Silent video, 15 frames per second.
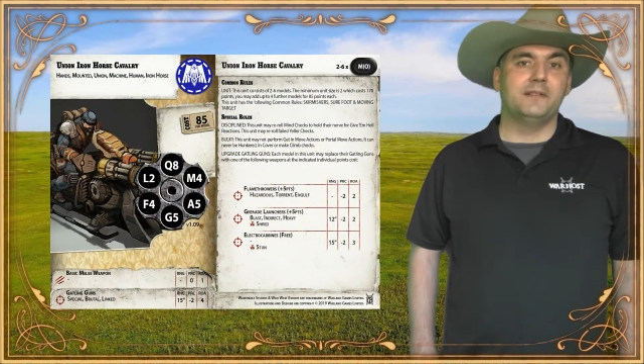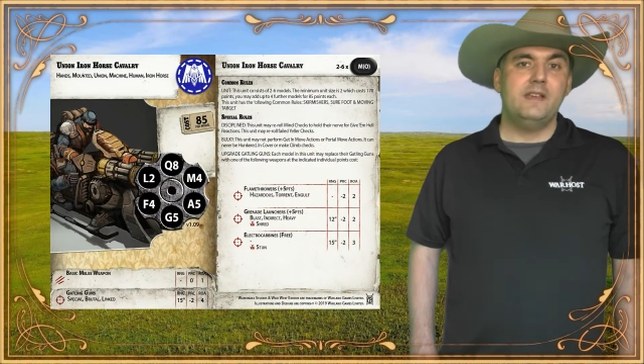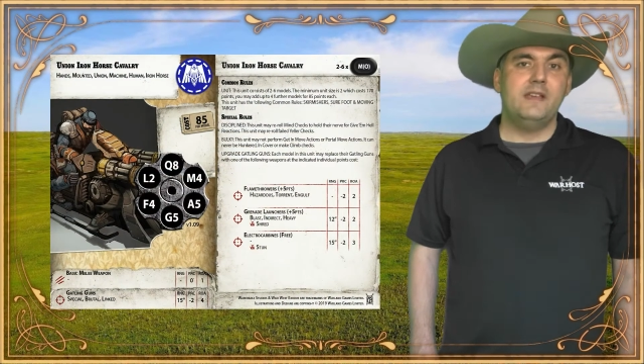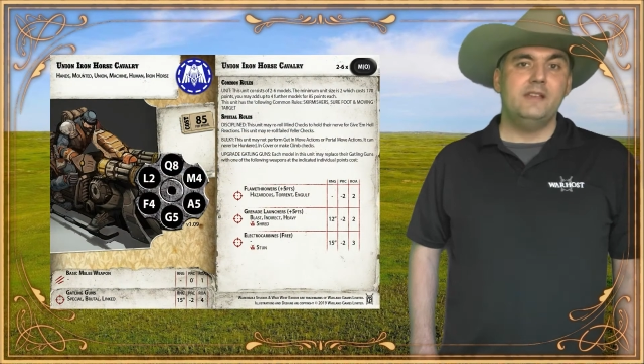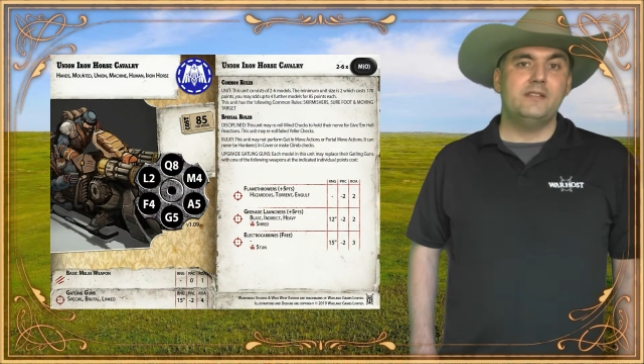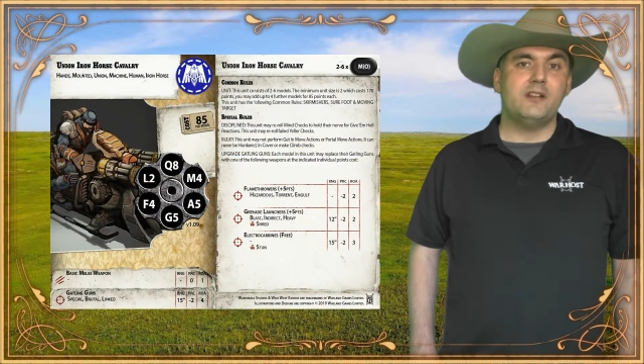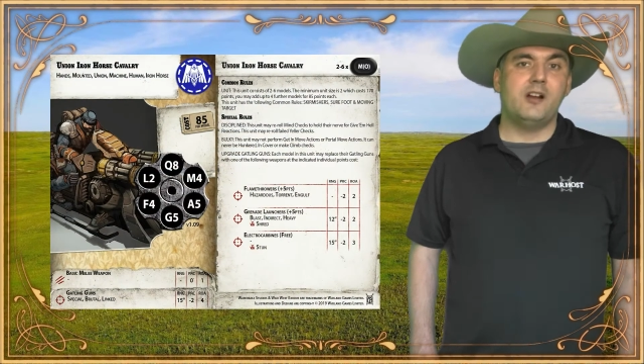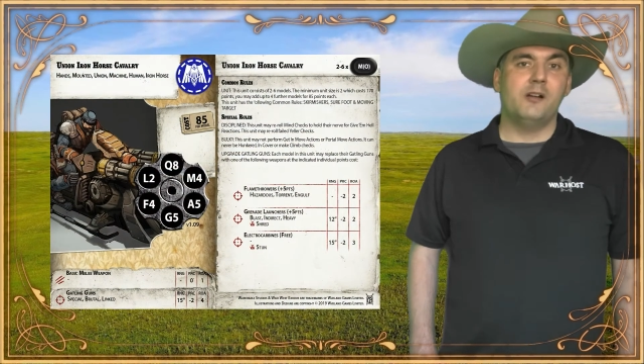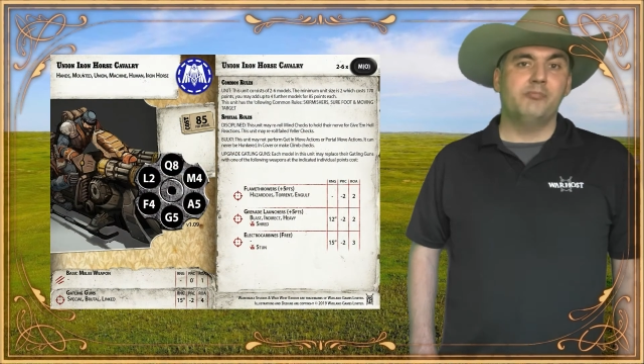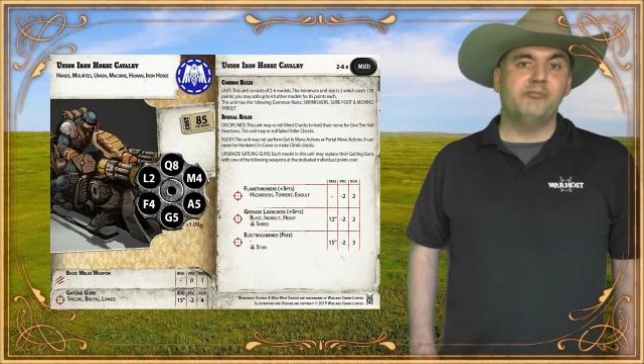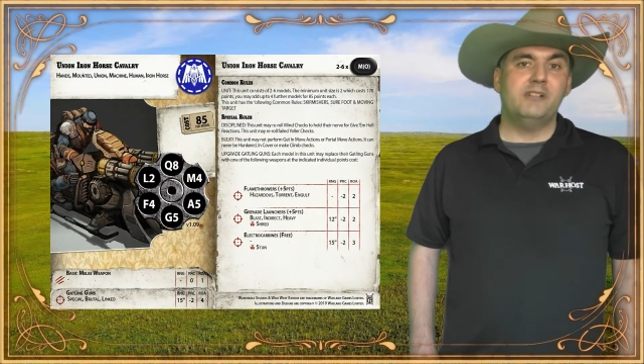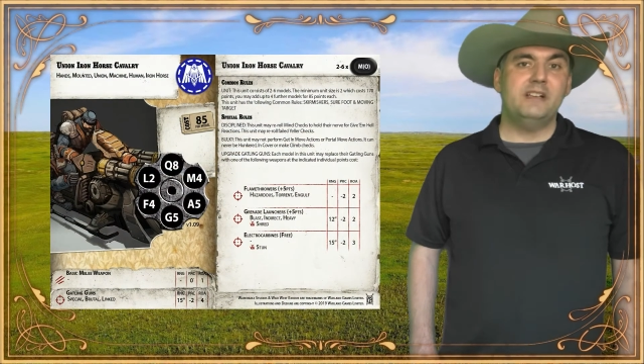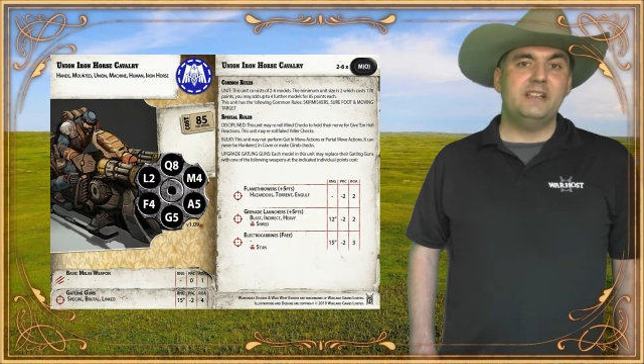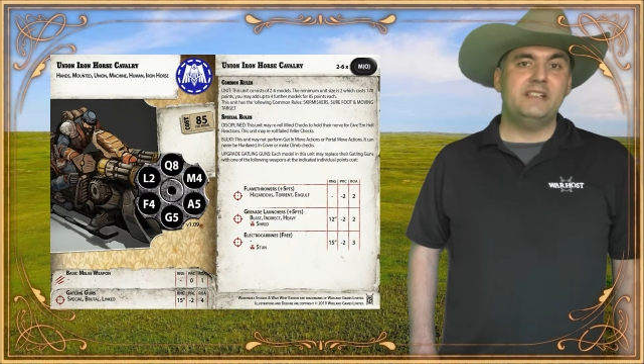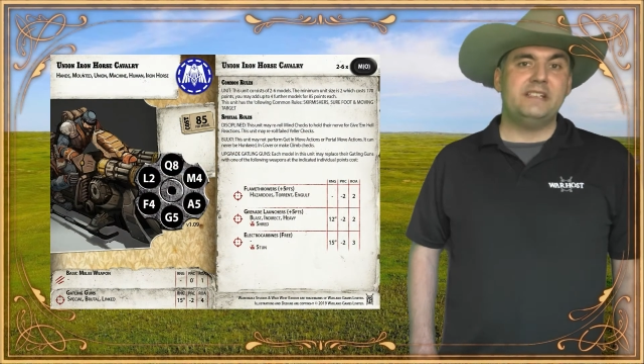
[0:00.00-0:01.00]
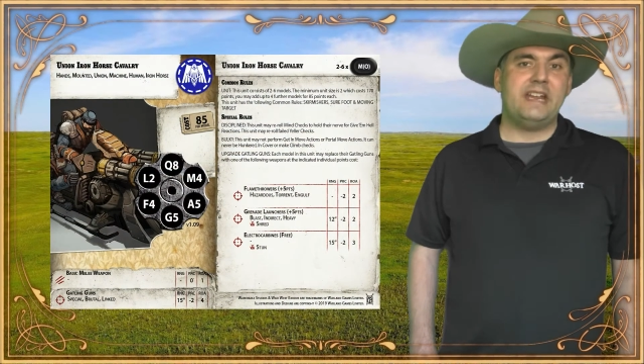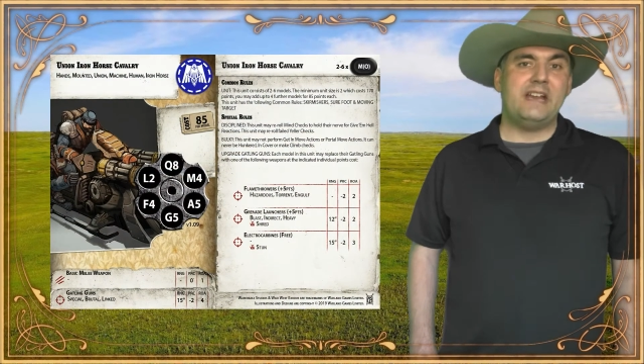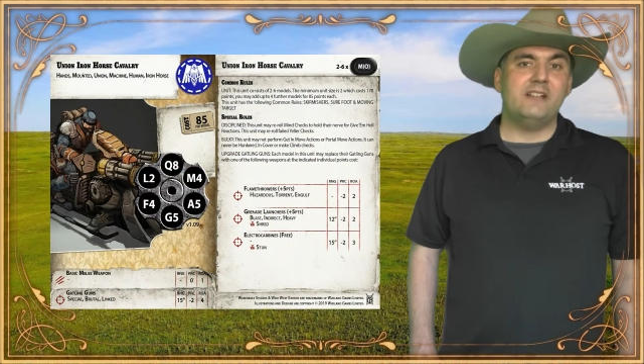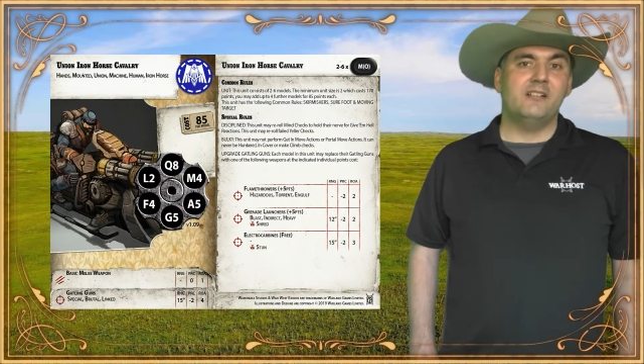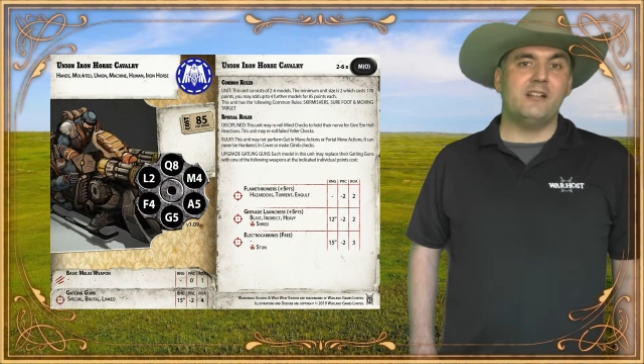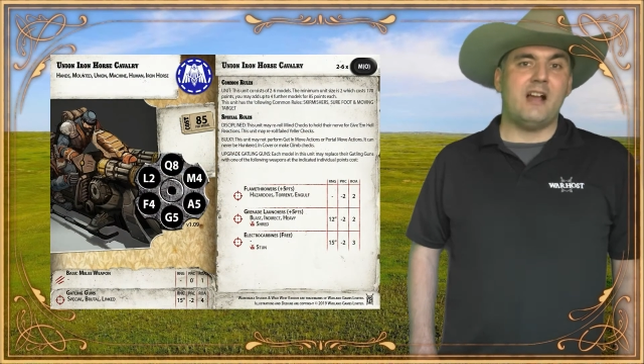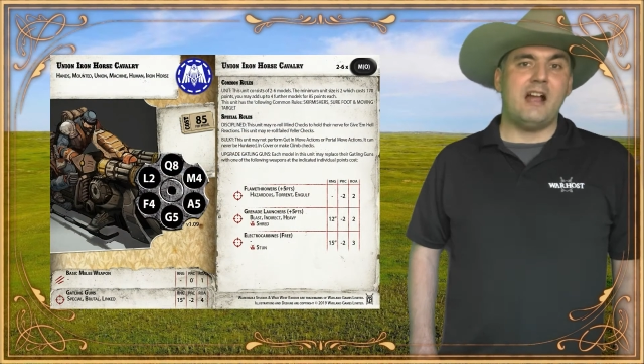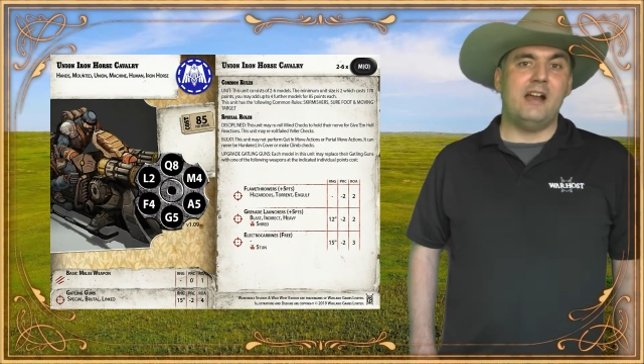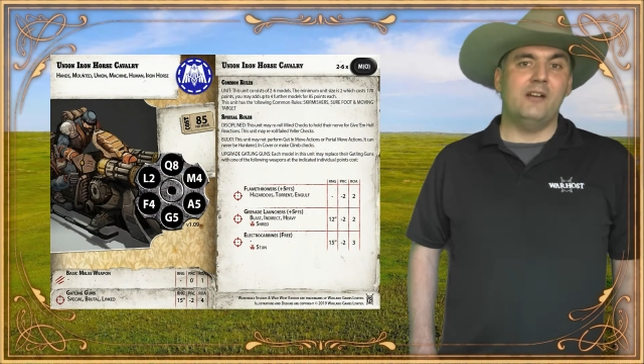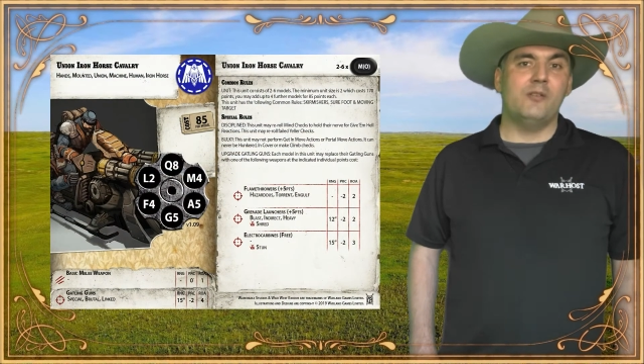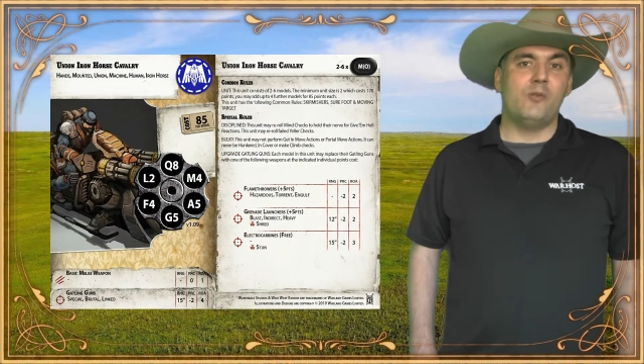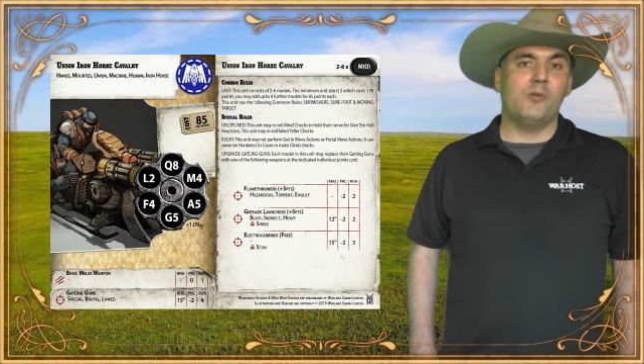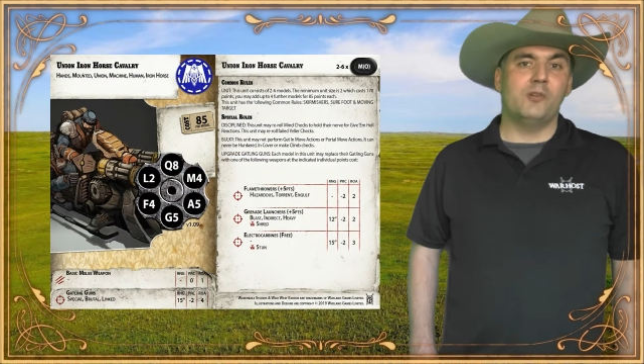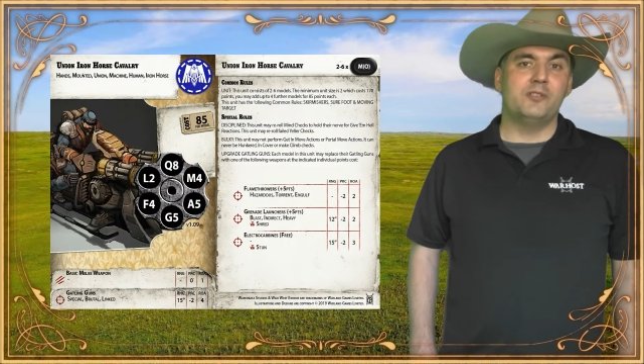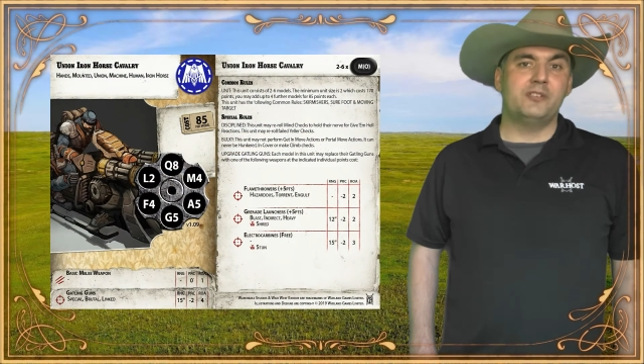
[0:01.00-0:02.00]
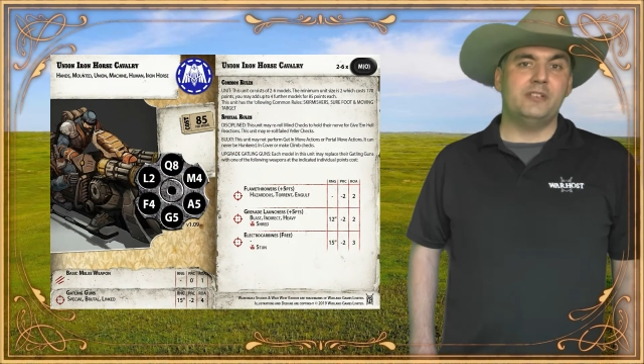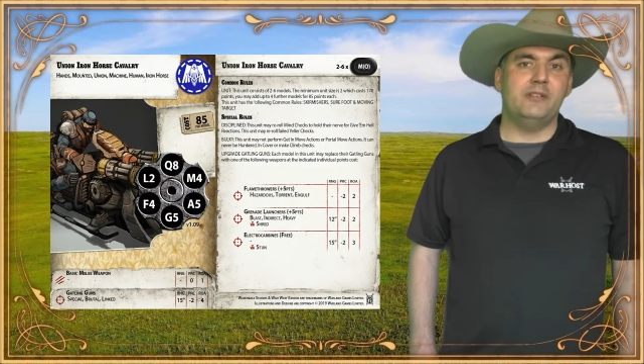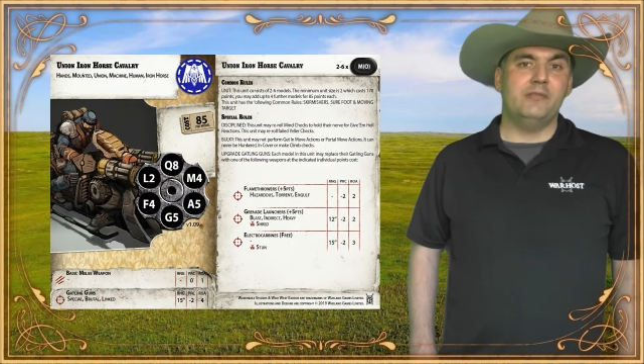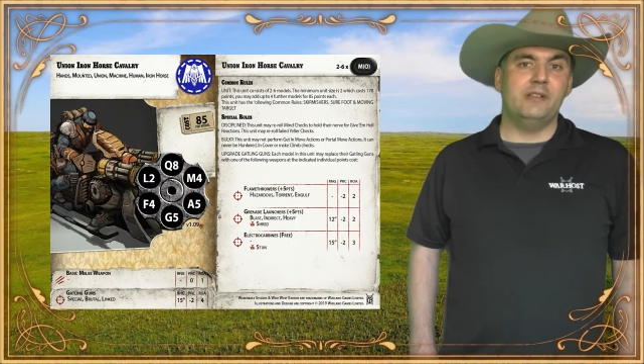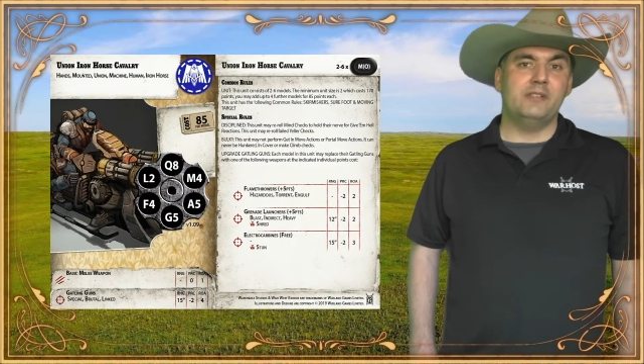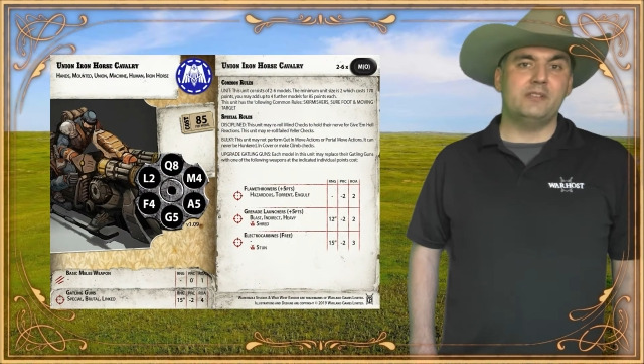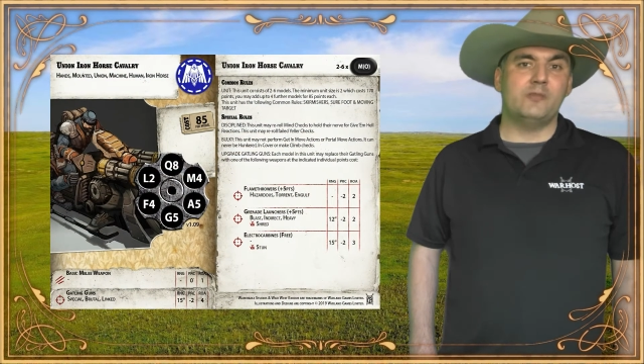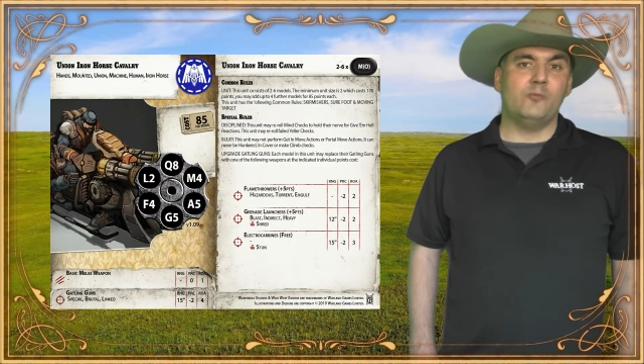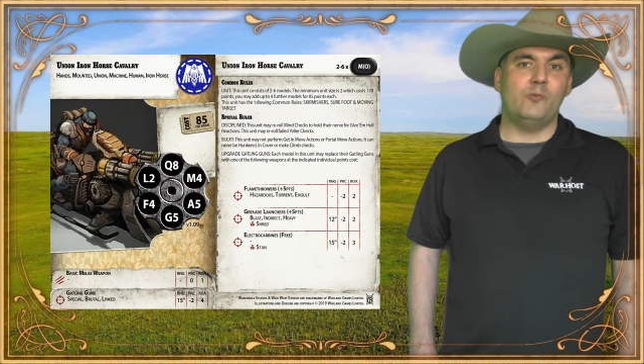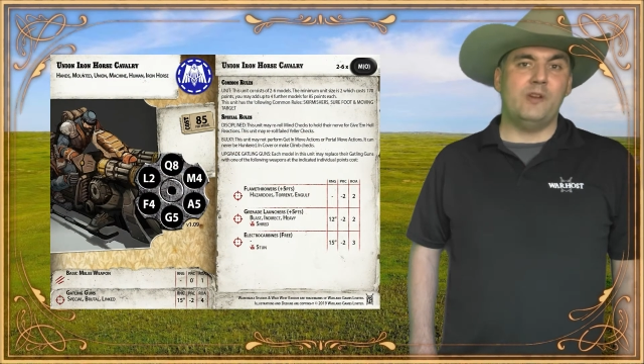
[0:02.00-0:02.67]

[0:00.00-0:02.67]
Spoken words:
These are pretty standard Iron Horse units